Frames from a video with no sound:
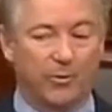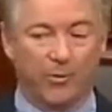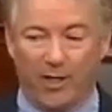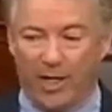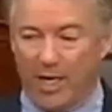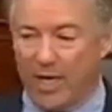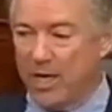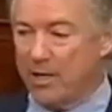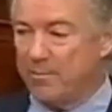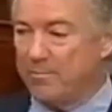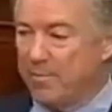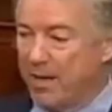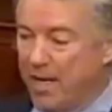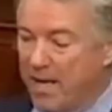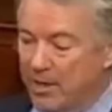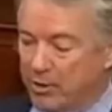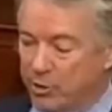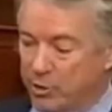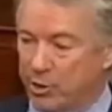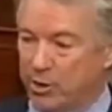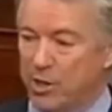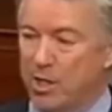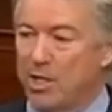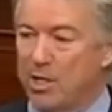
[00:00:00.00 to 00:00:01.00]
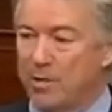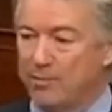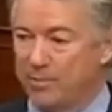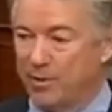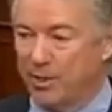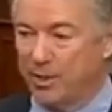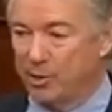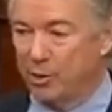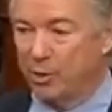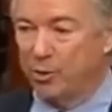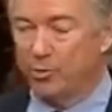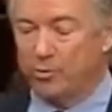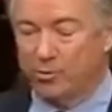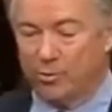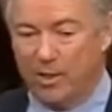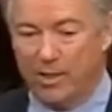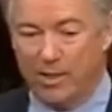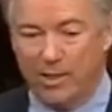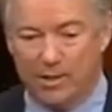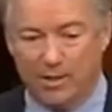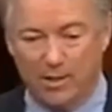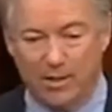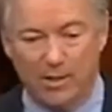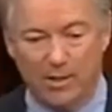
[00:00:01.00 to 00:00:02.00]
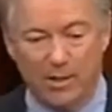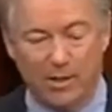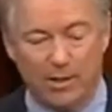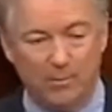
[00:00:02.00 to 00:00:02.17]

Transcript: to a handbag shop in Ukraine?